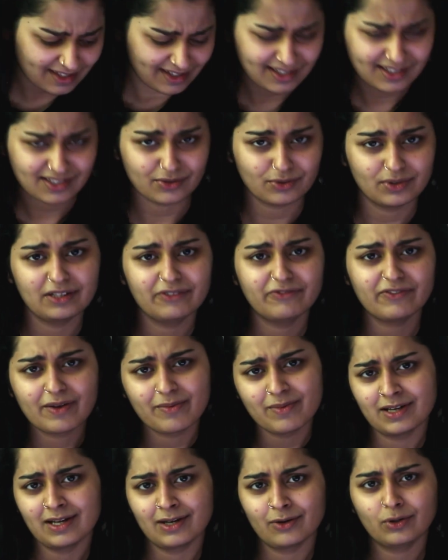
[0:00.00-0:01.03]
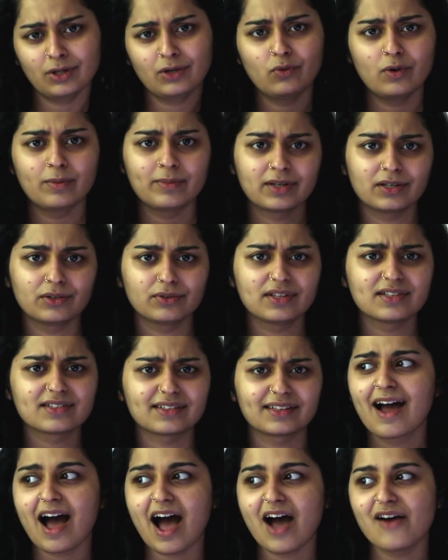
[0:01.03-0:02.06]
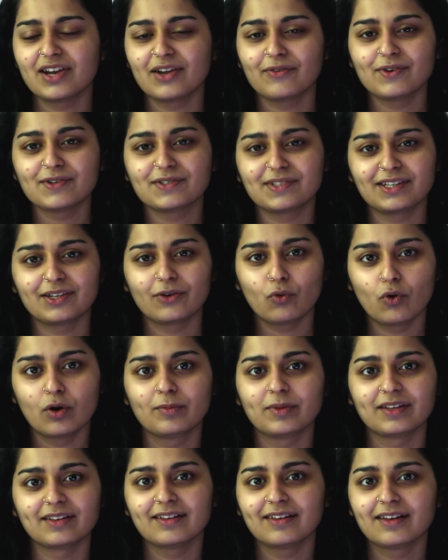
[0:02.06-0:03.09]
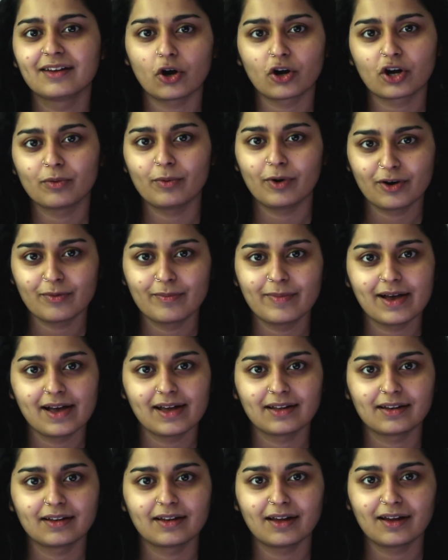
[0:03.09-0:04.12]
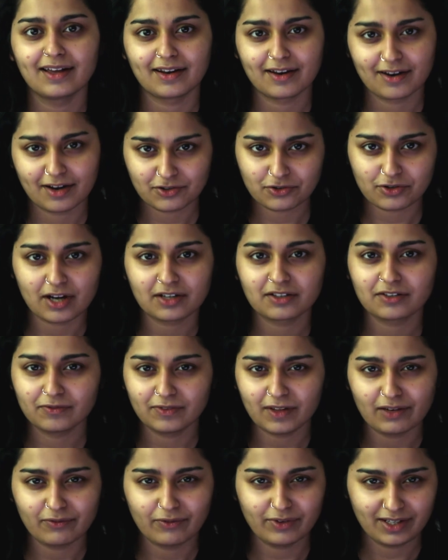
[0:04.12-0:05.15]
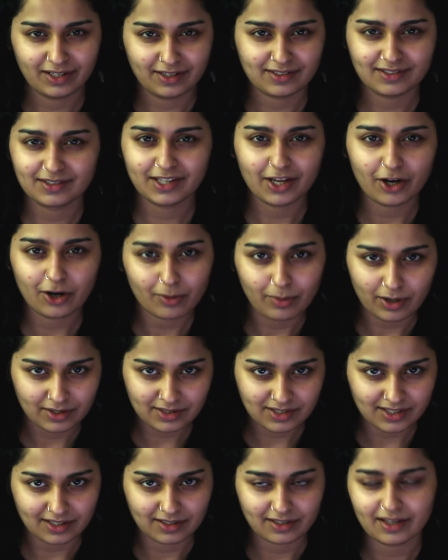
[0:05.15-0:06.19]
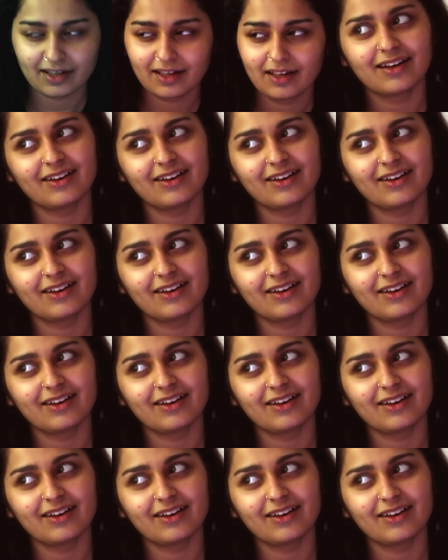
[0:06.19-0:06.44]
that it's only feminine, only women do this. I've never seen a woman talk about a man in an attractive light when he doesn't care about his skin. Like,